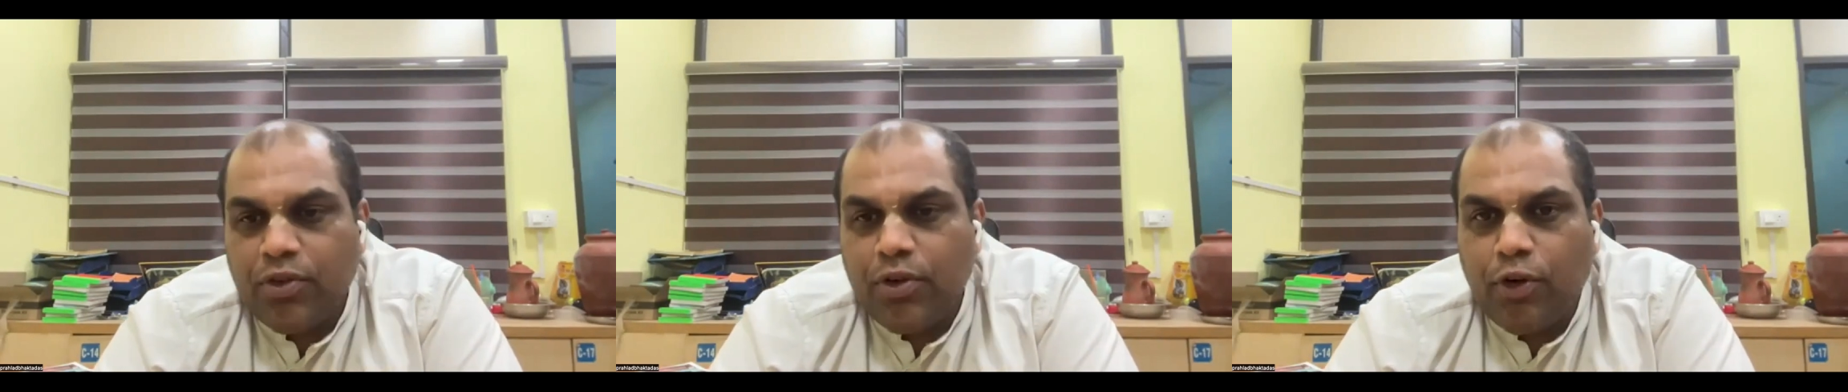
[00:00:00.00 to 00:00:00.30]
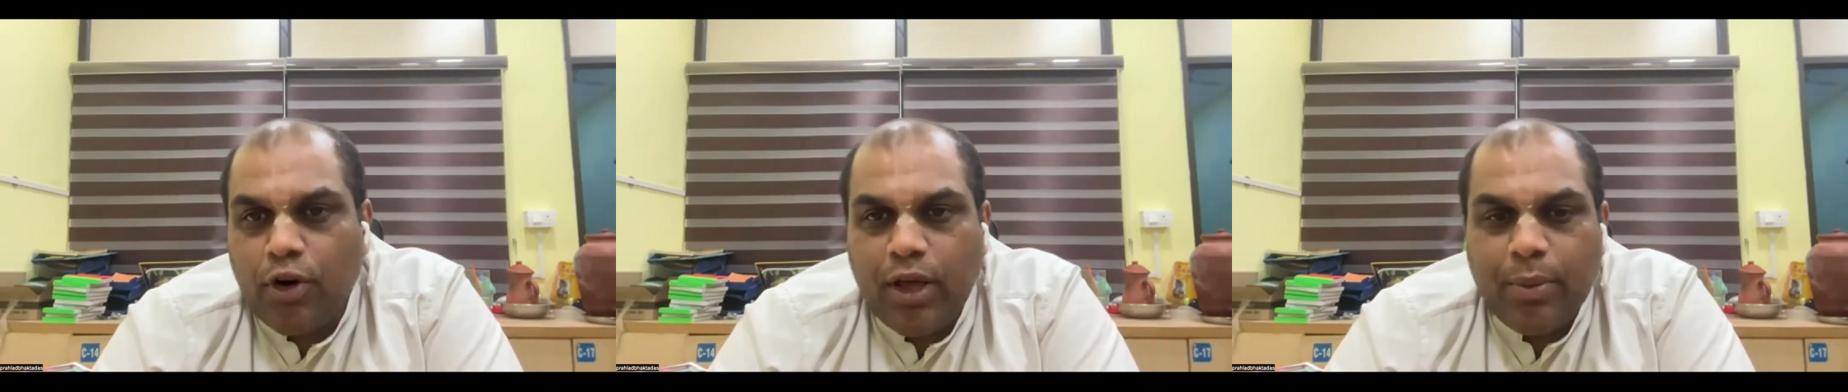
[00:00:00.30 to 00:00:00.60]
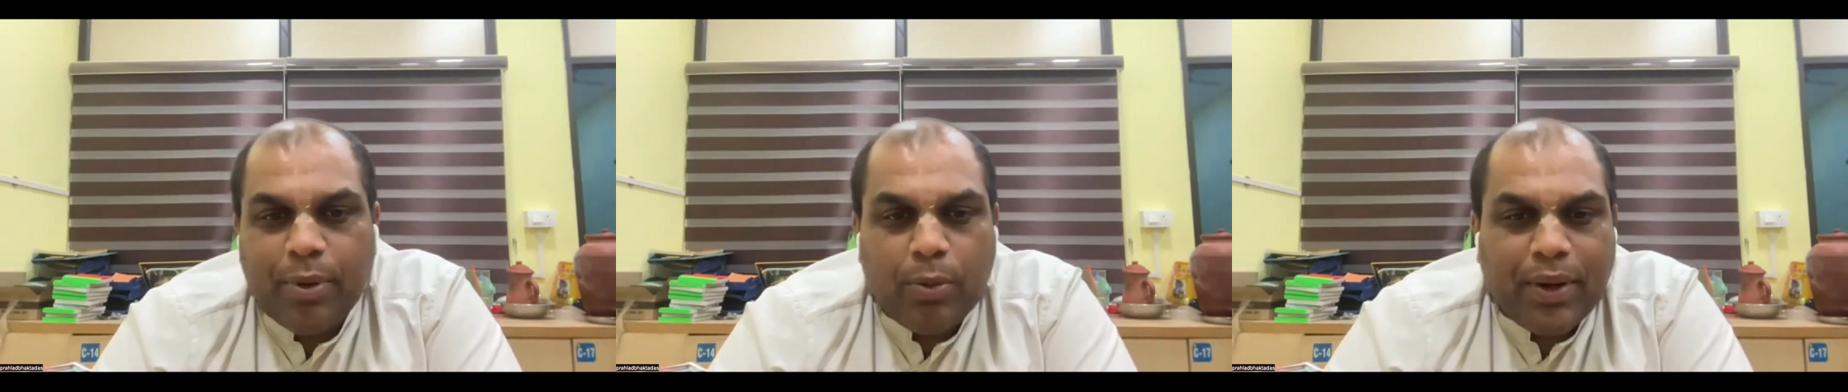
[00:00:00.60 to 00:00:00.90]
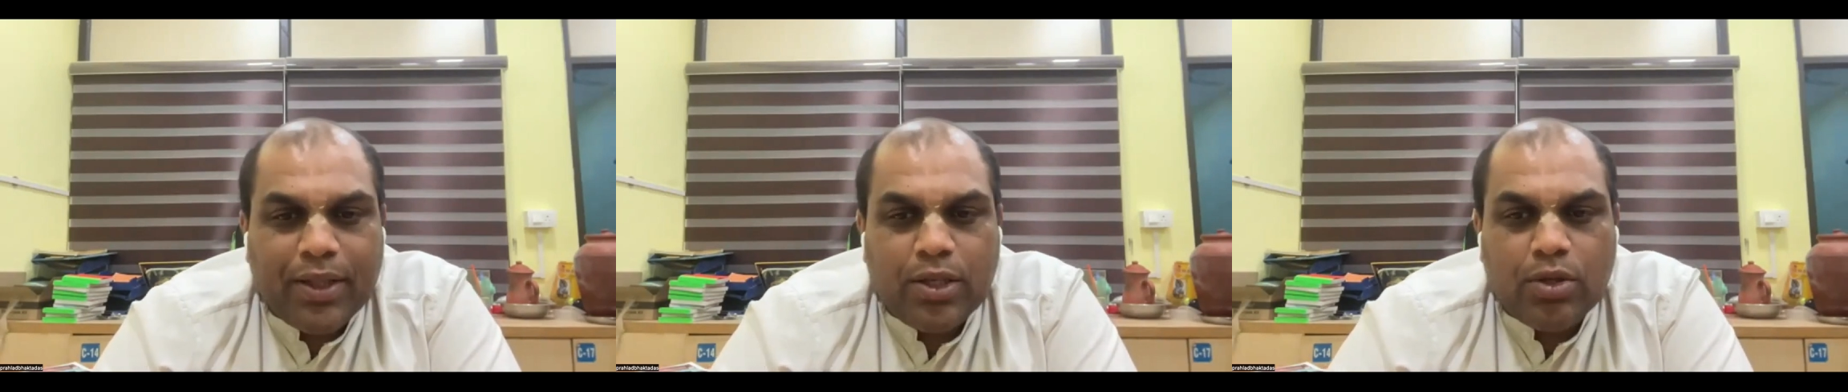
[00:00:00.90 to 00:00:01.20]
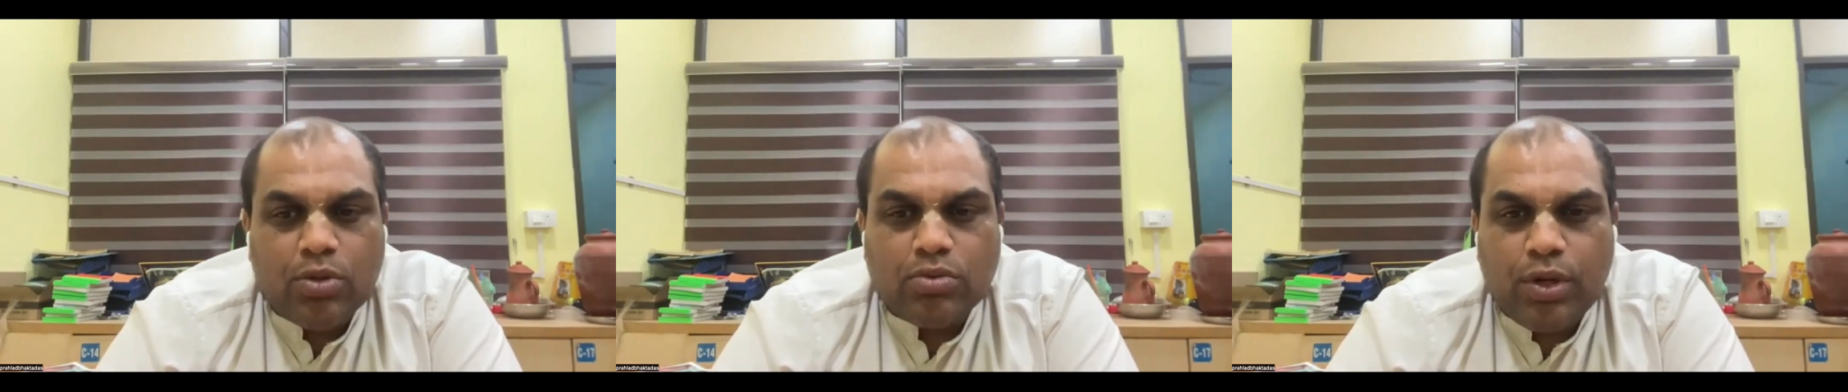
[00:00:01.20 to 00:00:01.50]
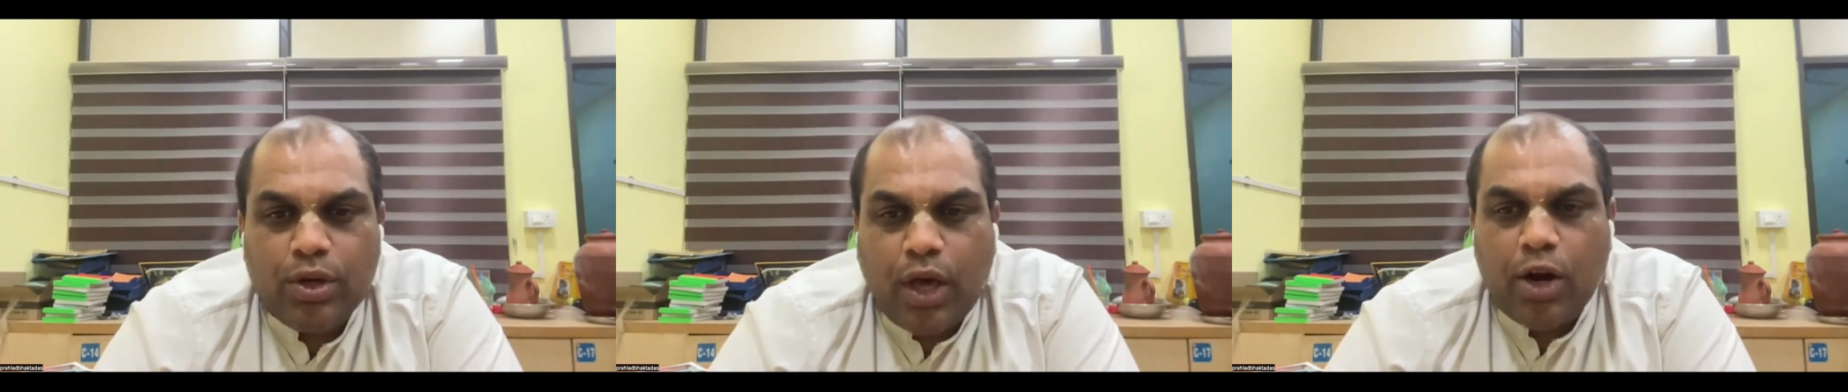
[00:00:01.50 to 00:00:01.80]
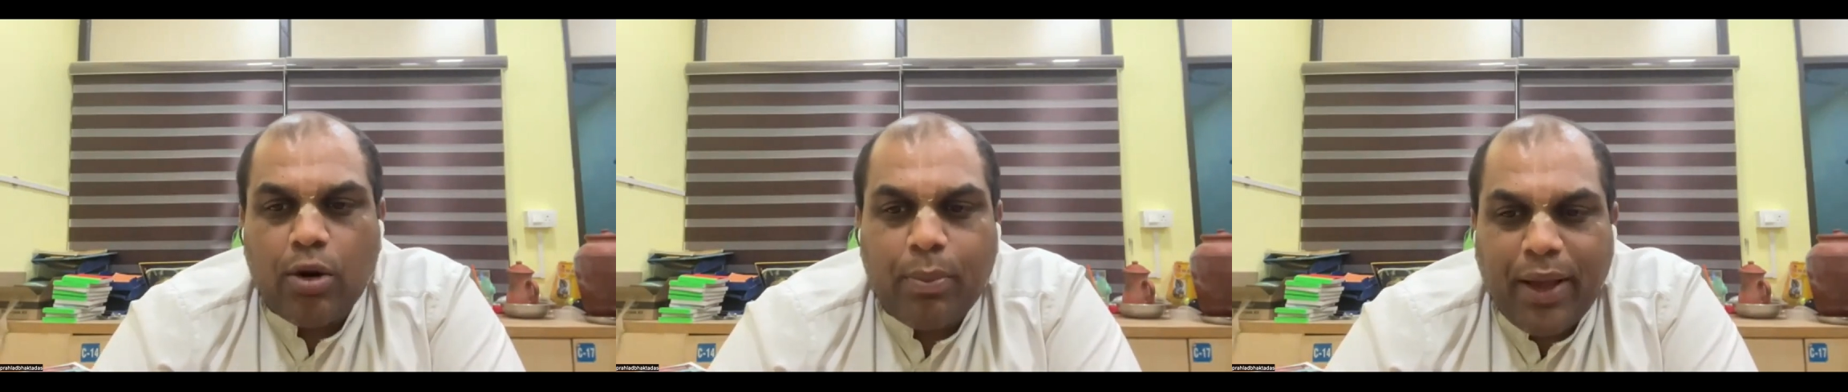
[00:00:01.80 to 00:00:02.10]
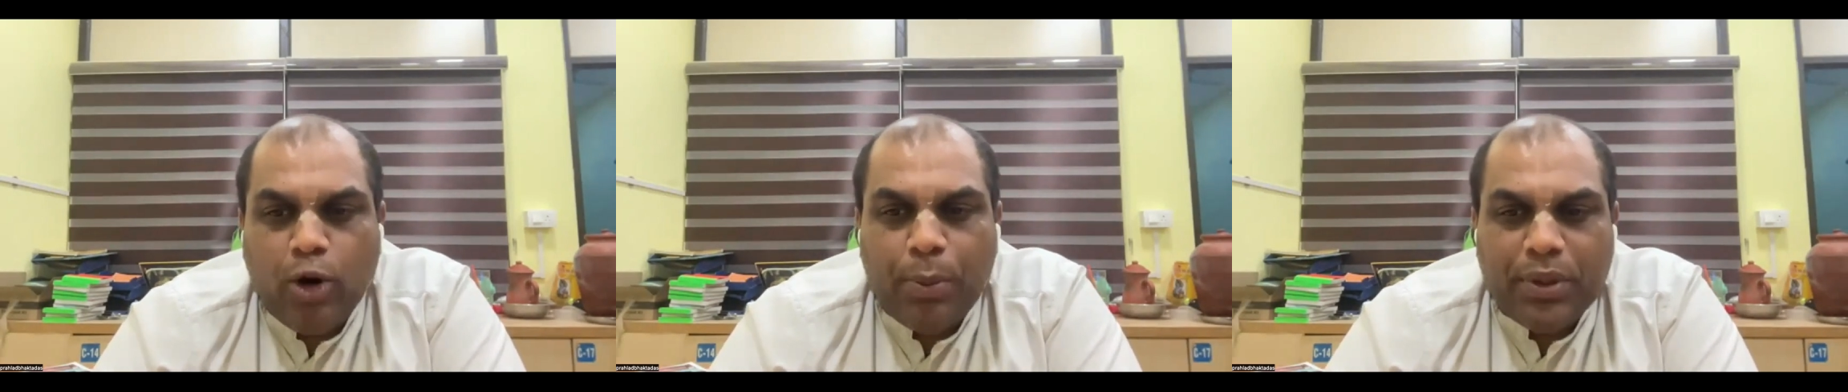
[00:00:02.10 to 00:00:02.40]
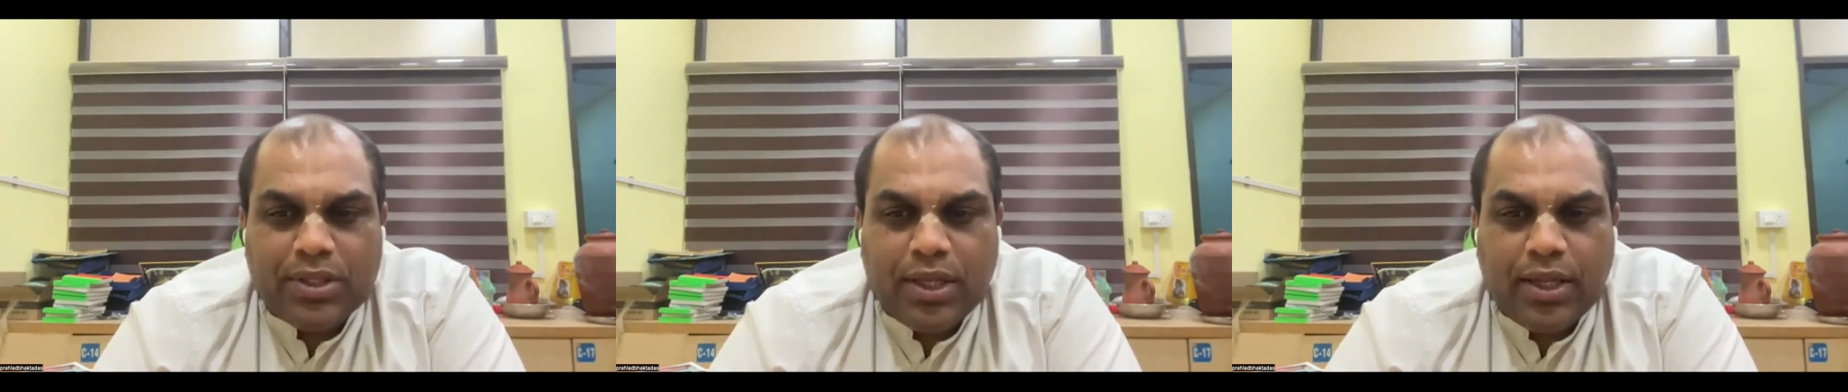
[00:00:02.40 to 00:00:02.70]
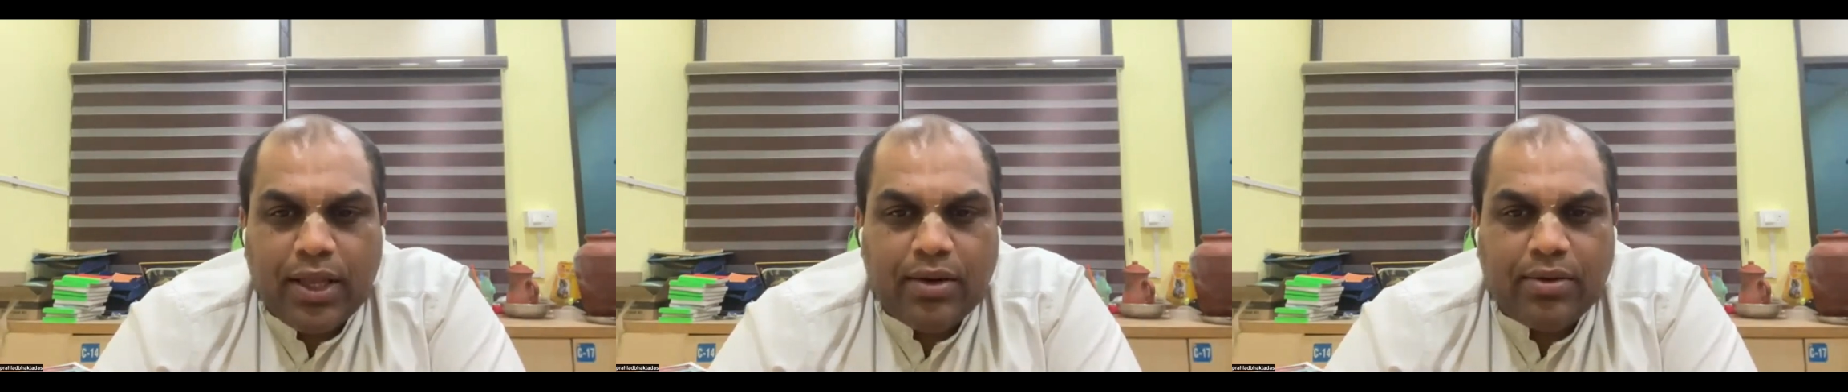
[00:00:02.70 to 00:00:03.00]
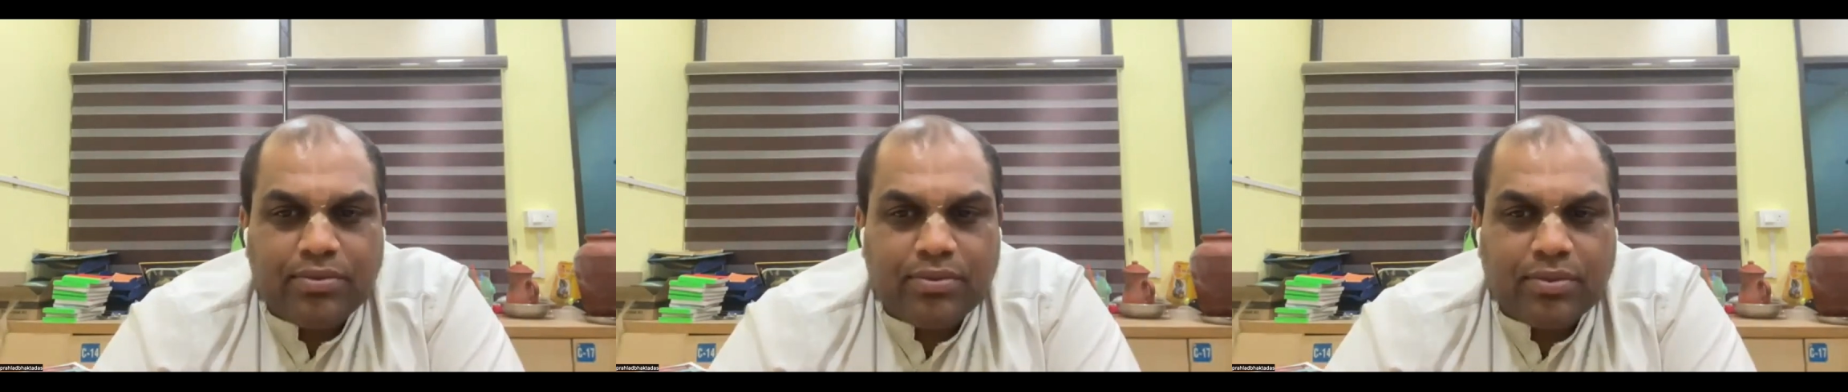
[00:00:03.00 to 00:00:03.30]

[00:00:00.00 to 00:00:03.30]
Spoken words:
If you're following Prabhupada, you cannot buy Gopi Chandan there.